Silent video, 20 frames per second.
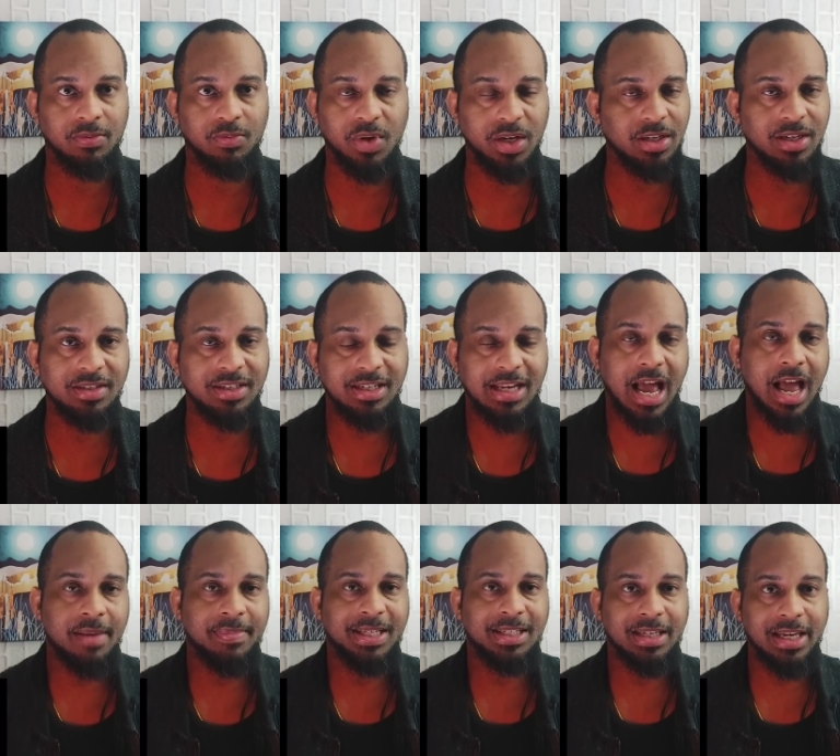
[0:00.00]
The
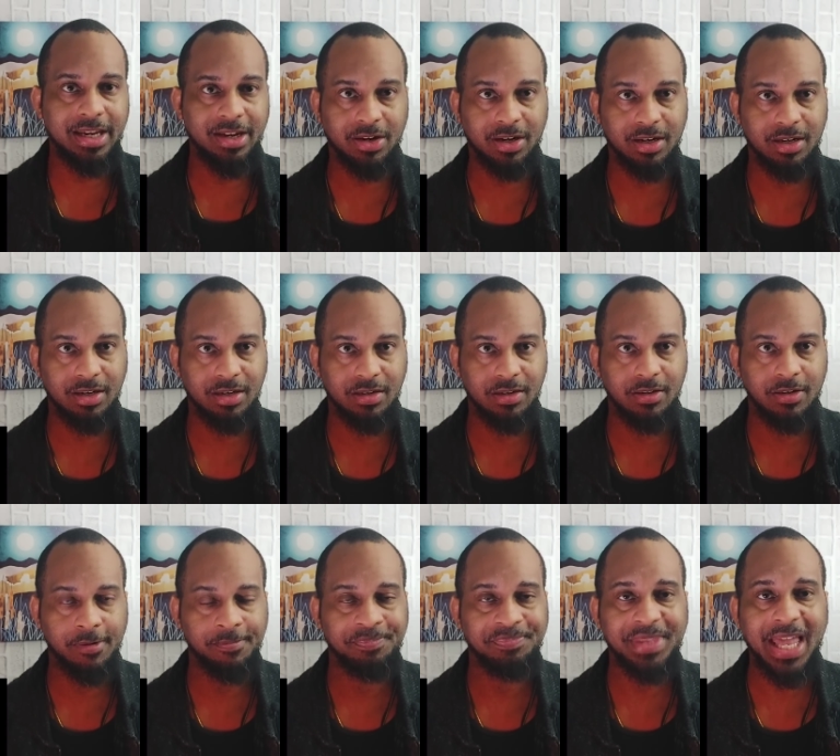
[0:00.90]
time is near.
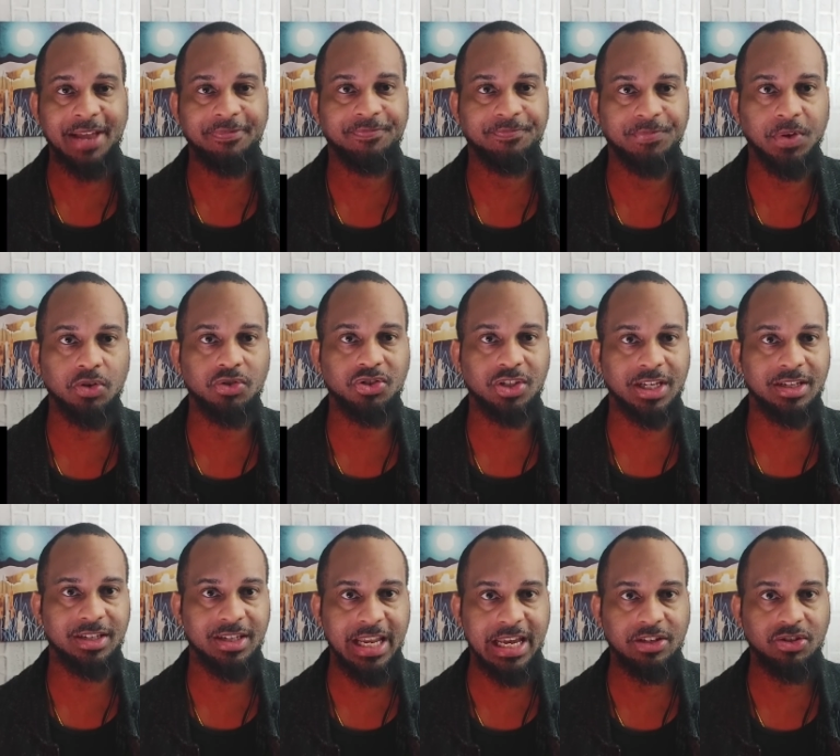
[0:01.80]
That first
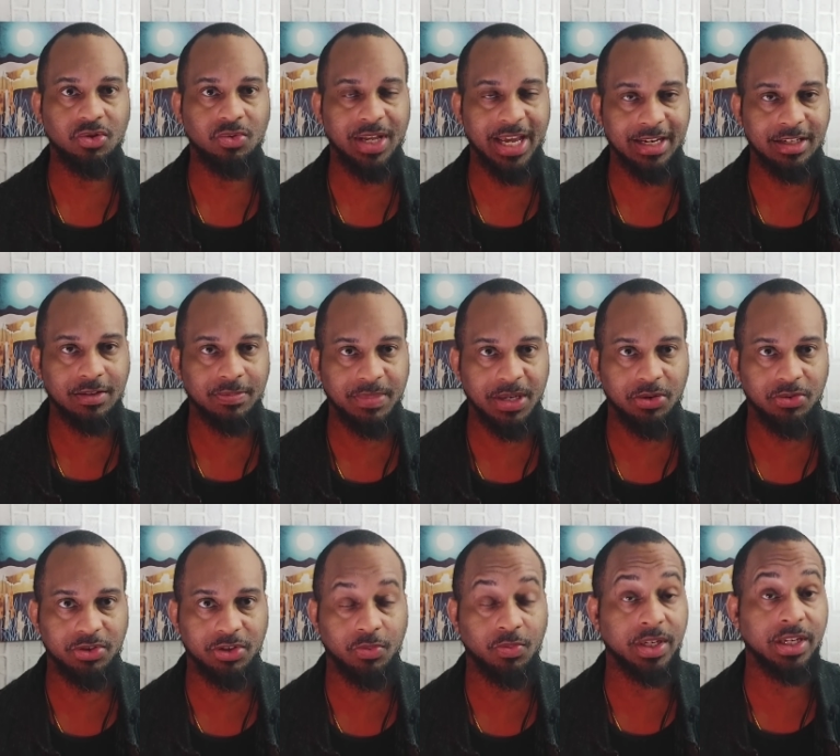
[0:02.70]
initial
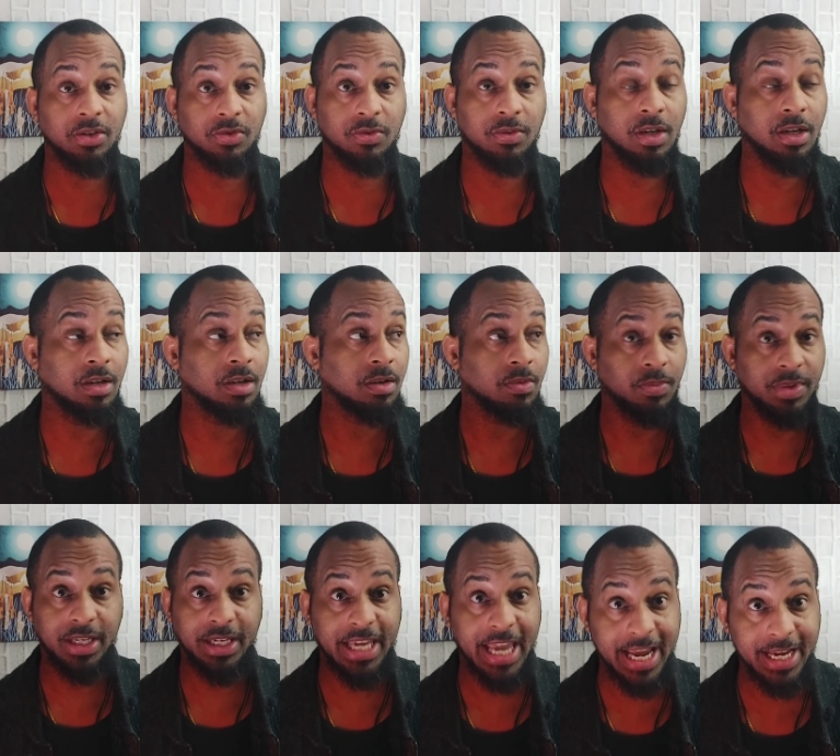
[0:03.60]
explosion, when there's
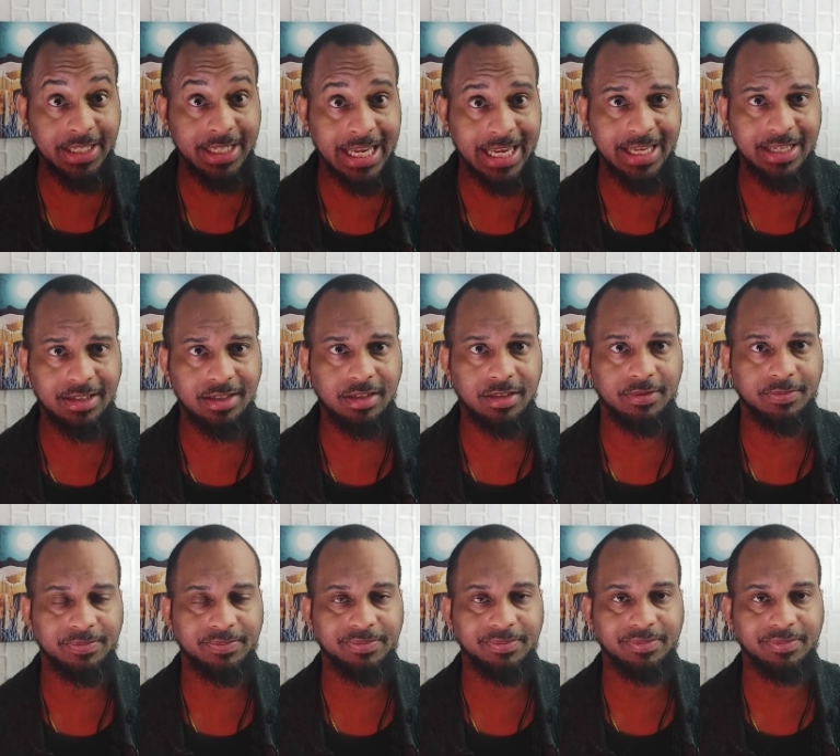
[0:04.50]
when the case ends,